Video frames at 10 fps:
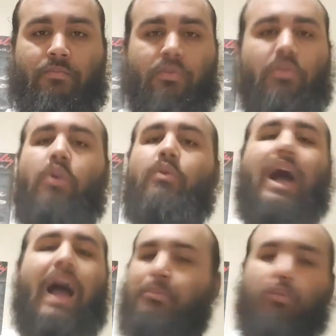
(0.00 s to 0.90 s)
You don't
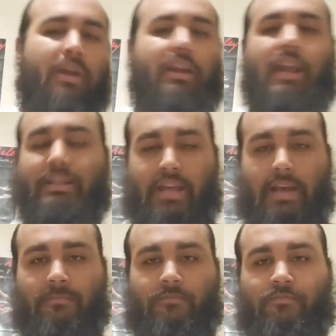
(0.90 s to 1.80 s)
operate like that.
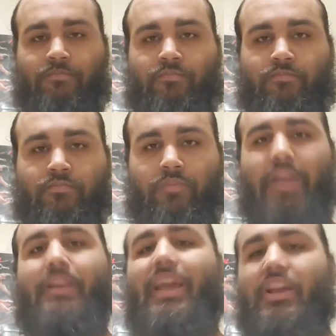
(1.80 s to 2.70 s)

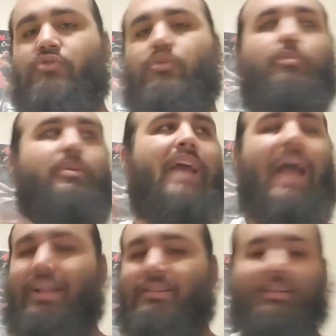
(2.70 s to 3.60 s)
And Israel be
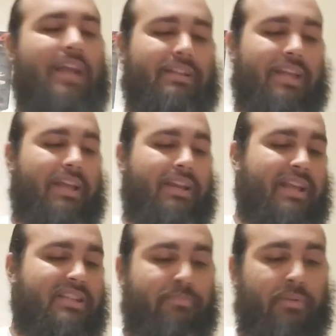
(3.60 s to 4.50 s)
acting like that in
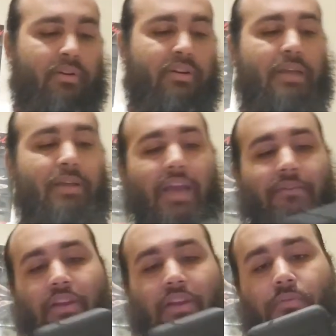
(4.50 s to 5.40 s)
that spirit. They
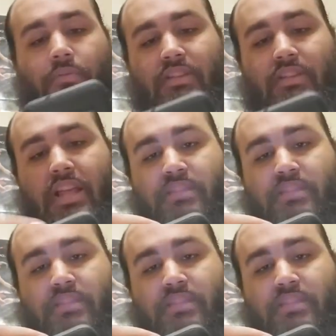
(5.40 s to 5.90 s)
heavy off into that